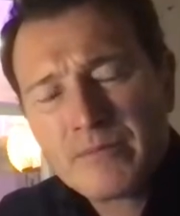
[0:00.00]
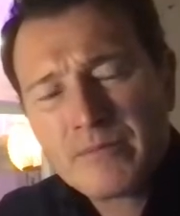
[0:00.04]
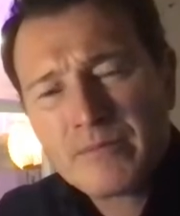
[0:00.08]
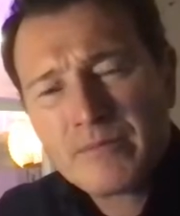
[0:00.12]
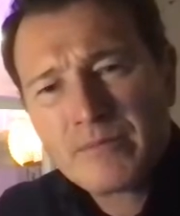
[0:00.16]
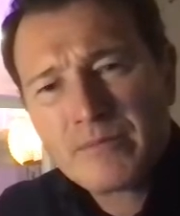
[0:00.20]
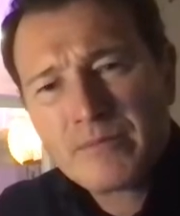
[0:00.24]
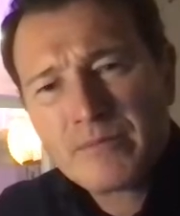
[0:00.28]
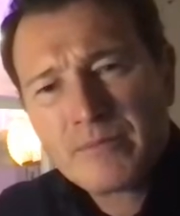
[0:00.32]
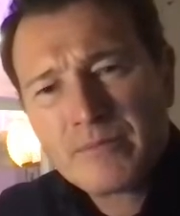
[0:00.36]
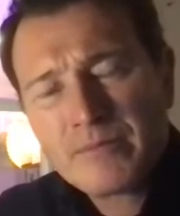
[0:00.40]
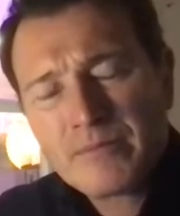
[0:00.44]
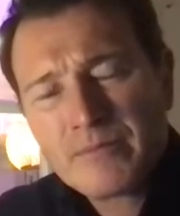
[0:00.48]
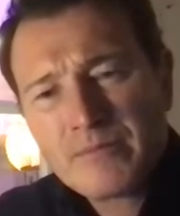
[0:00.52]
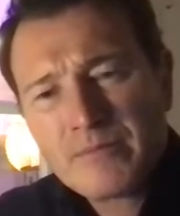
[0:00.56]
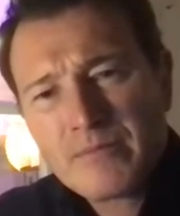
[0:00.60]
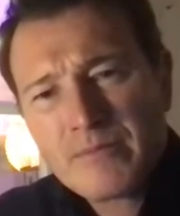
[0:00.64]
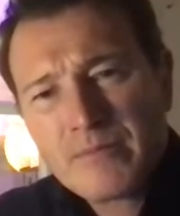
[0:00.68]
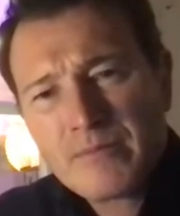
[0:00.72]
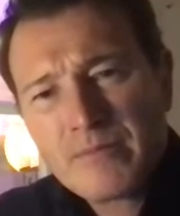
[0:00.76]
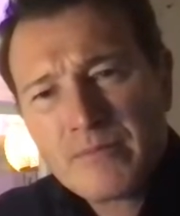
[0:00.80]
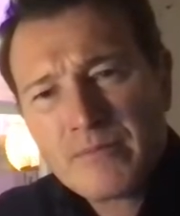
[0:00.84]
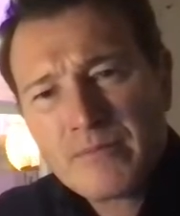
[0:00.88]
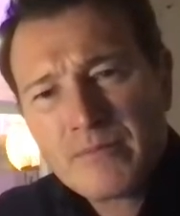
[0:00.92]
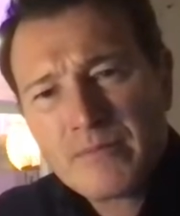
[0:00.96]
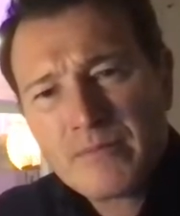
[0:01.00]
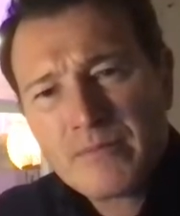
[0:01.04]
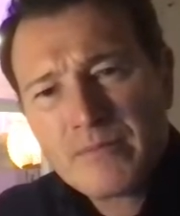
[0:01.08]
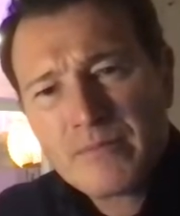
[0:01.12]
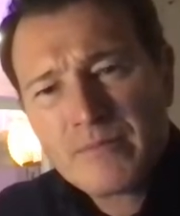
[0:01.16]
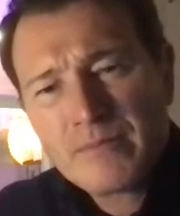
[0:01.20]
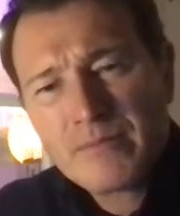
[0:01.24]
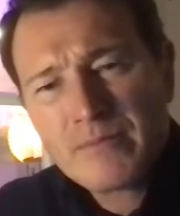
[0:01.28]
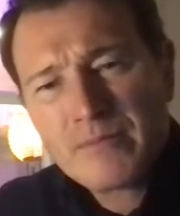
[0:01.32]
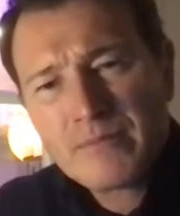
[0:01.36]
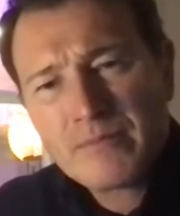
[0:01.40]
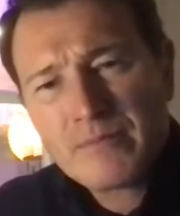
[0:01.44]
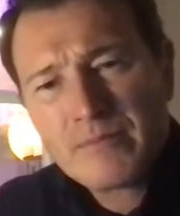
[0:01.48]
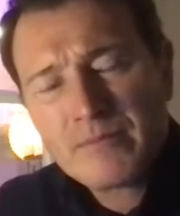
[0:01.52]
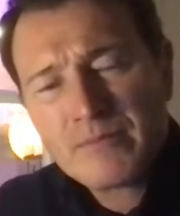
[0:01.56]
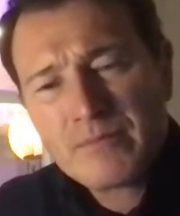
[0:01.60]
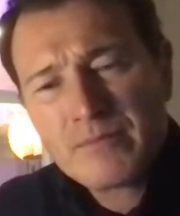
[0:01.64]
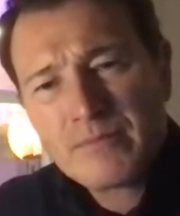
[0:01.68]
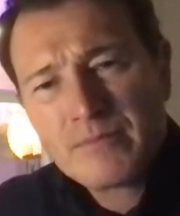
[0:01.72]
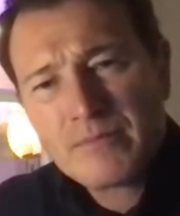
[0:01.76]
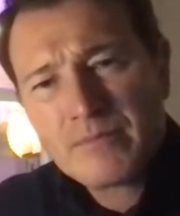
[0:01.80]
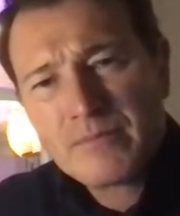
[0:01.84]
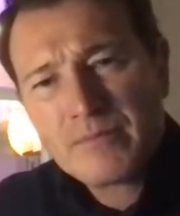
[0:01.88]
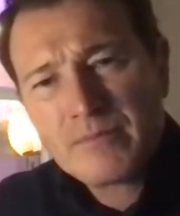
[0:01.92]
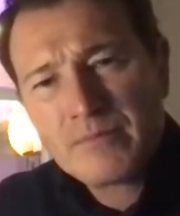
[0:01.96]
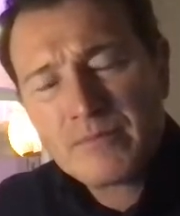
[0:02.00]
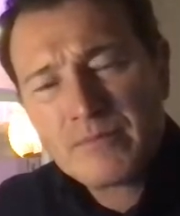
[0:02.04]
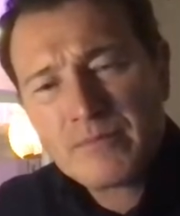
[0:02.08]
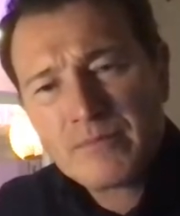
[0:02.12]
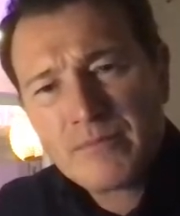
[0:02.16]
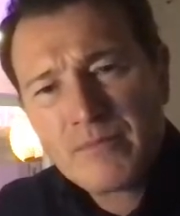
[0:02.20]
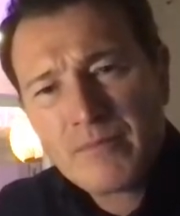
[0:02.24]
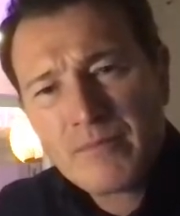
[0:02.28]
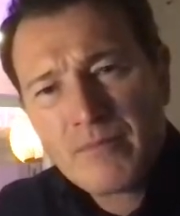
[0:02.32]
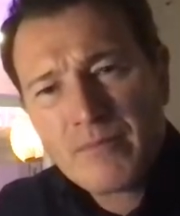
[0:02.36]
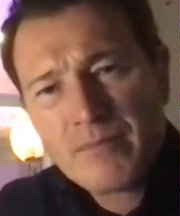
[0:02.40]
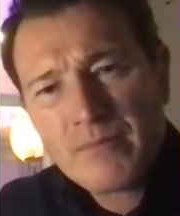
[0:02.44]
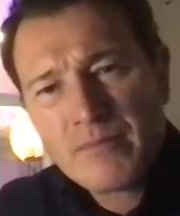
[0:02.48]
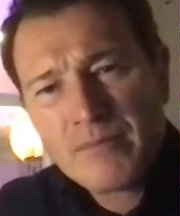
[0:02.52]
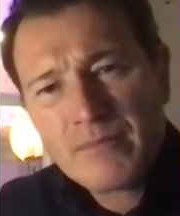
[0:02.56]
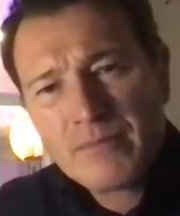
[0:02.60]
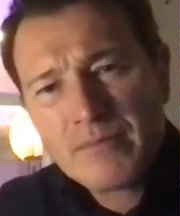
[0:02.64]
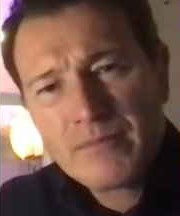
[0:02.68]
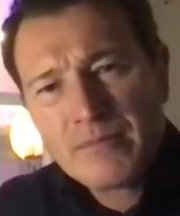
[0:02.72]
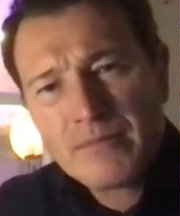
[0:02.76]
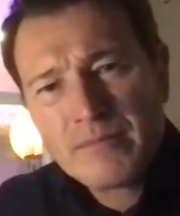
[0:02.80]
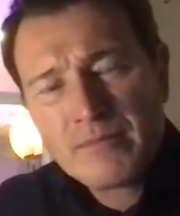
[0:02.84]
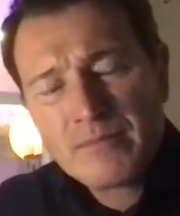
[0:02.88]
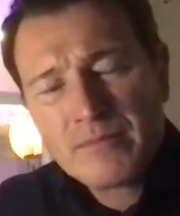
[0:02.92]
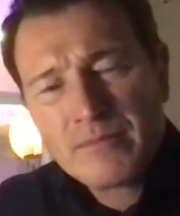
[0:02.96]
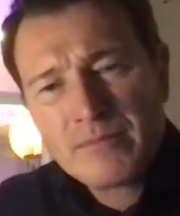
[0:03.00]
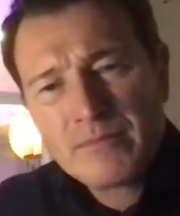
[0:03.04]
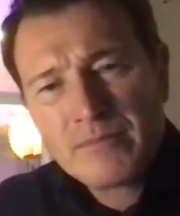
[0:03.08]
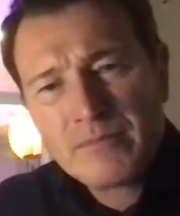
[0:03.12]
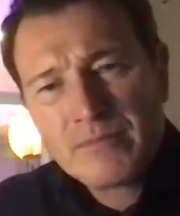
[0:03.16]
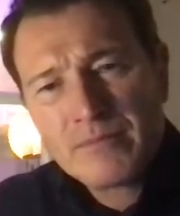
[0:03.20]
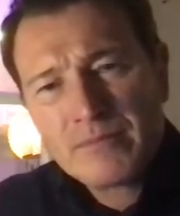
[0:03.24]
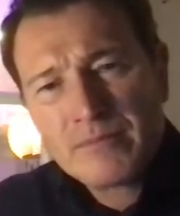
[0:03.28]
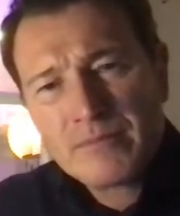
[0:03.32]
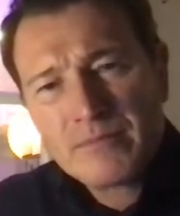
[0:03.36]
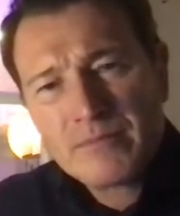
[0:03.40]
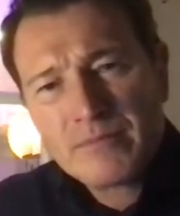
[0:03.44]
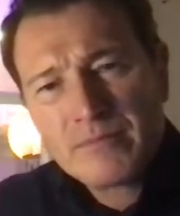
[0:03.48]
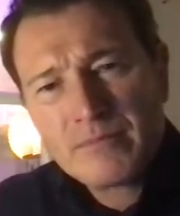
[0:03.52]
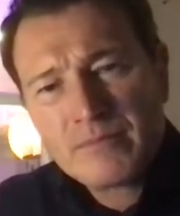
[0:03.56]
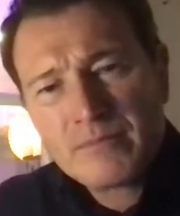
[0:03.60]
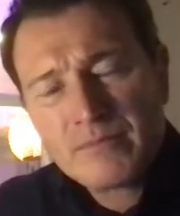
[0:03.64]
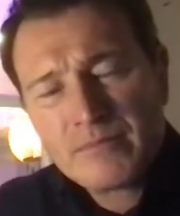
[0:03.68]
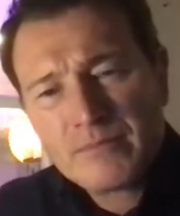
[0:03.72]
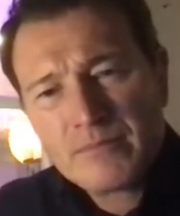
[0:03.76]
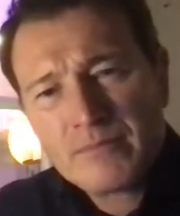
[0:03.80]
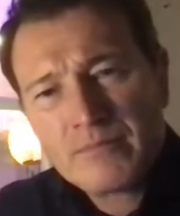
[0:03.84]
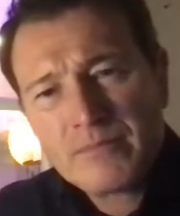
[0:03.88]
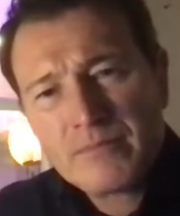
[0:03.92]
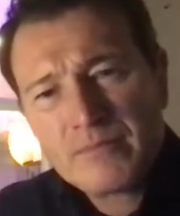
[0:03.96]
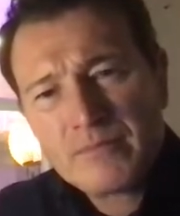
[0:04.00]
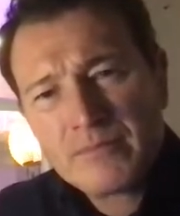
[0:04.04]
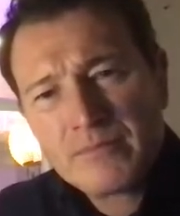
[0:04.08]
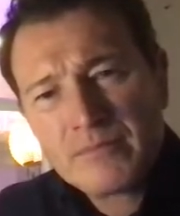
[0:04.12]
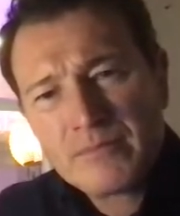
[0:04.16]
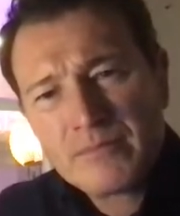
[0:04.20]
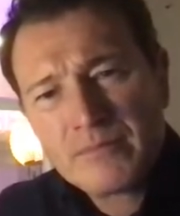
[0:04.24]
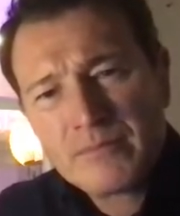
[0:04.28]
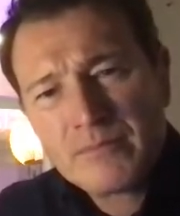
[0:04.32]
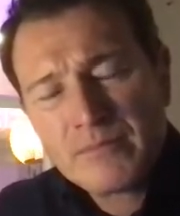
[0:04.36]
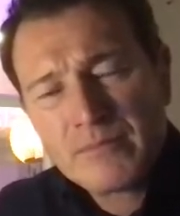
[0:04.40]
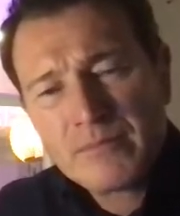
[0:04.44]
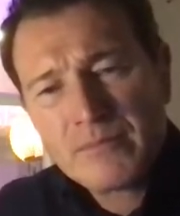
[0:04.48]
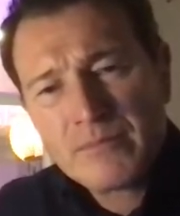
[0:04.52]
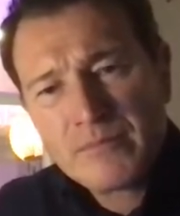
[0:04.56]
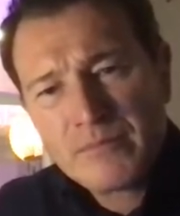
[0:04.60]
The person shown says nothing.